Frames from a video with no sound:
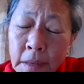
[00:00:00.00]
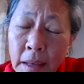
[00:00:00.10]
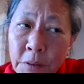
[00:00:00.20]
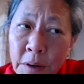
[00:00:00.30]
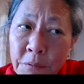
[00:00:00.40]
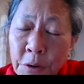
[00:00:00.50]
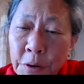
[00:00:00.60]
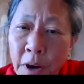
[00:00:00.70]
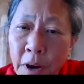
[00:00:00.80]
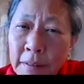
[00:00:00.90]
even if
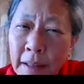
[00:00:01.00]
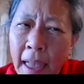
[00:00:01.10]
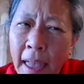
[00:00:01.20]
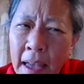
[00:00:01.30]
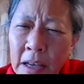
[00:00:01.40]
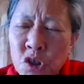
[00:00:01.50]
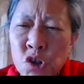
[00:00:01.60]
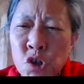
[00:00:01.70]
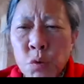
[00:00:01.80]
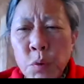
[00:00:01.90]
they're not like
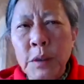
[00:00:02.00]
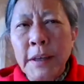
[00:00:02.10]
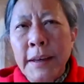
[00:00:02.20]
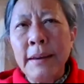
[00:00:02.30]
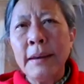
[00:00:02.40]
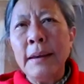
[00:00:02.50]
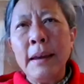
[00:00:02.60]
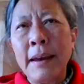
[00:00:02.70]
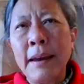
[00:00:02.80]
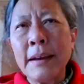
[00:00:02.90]
actually
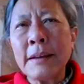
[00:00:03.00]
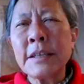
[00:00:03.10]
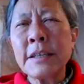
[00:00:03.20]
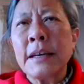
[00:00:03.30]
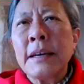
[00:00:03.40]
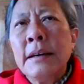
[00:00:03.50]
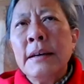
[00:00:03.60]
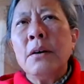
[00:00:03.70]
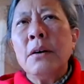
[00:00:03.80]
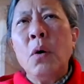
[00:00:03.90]
acting
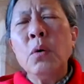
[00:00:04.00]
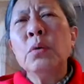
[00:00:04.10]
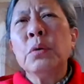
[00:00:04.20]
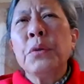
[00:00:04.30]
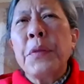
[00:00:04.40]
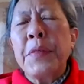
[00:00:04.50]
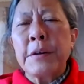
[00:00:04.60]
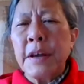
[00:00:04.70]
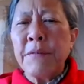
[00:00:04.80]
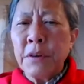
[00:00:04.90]
old,
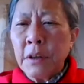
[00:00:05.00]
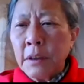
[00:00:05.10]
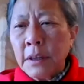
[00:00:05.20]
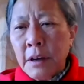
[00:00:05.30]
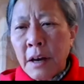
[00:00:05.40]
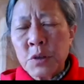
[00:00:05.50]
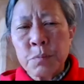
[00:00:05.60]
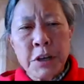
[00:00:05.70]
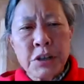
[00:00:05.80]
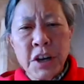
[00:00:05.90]
they're definitely not
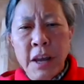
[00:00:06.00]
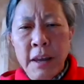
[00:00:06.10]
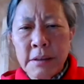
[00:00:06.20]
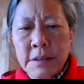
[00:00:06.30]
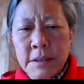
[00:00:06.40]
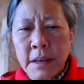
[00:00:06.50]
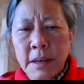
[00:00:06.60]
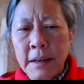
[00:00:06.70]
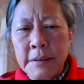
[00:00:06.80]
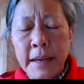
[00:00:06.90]
spring chickens,
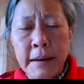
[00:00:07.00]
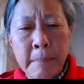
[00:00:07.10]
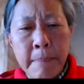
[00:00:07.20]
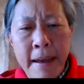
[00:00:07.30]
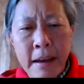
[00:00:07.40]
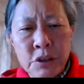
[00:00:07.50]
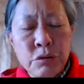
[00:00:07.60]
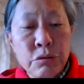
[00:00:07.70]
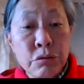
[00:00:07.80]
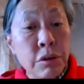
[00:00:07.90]
dating back
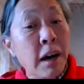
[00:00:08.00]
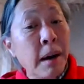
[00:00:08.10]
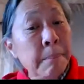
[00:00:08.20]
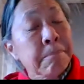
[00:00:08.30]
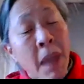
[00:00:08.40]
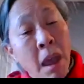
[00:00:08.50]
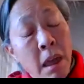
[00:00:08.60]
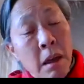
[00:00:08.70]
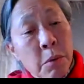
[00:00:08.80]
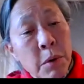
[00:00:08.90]
to
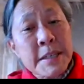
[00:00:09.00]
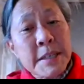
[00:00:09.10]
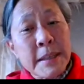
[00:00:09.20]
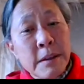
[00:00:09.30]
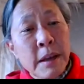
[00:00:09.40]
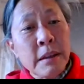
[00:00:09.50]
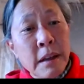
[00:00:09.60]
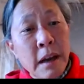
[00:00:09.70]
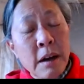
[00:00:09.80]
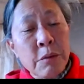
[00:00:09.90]
what is it
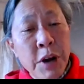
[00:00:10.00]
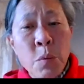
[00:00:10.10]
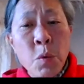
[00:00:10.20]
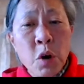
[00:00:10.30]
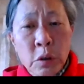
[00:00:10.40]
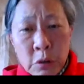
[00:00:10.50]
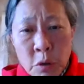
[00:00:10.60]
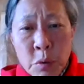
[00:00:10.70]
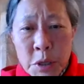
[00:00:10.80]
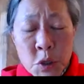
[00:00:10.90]
in Ringworld,
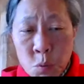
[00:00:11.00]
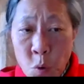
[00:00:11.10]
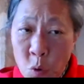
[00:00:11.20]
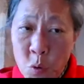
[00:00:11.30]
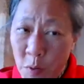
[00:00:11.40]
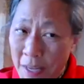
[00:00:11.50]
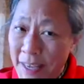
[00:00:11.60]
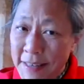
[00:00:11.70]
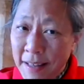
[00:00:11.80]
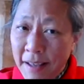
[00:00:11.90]
Louis Wu,
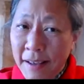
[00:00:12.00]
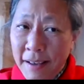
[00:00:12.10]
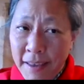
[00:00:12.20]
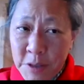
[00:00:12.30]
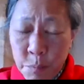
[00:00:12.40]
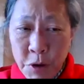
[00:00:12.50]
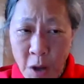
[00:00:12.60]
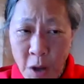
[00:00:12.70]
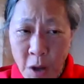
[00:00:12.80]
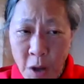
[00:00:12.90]
he gets
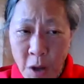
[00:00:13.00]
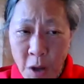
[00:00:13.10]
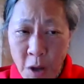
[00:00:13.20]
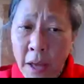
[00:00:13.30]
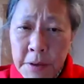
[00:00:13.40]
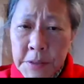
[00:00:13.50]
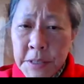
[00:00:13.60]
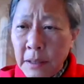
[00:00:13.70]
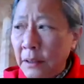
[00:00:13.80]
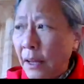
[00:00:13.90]
pretty old.
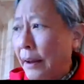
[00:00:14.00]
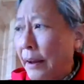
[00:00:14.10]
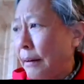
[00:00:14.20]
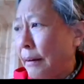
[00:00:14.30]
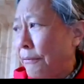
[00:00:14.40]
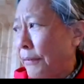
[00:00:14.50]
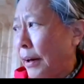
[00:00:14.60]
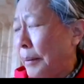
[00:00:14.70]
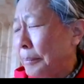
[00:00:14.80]
There's a lot of